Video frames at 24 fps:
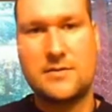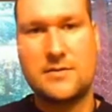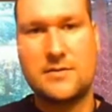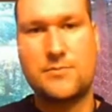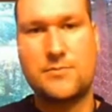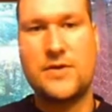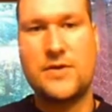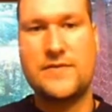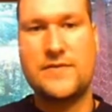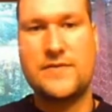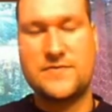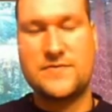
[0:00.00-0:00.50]
The
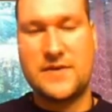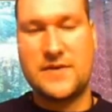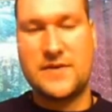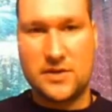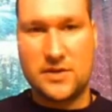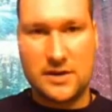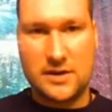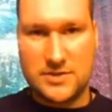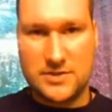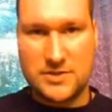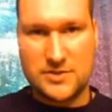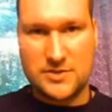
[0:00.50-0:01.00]
previous
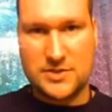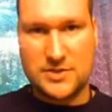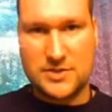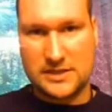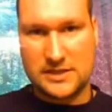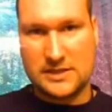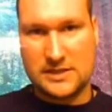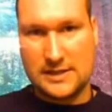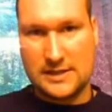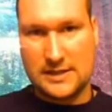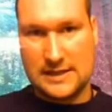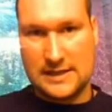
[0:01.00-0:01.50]
vendor I was
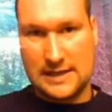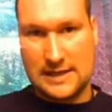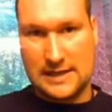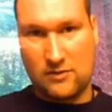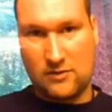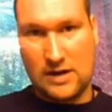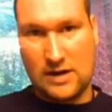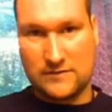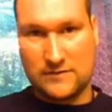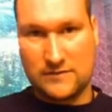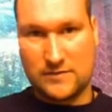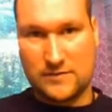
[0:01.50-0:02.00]
using,
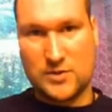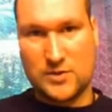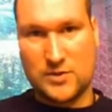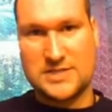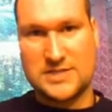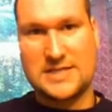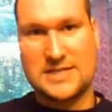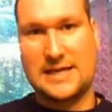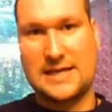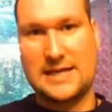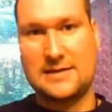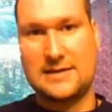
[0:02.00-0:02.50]
a lot of them were
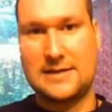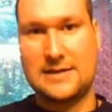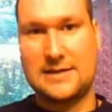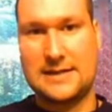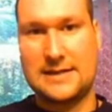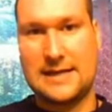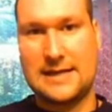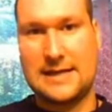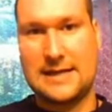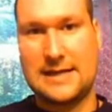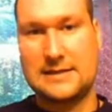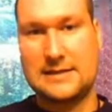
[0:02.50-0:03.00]
stained
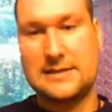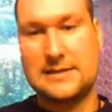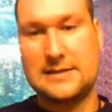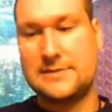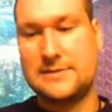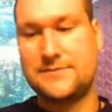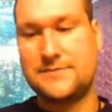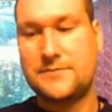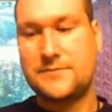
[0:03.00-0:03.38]
like that.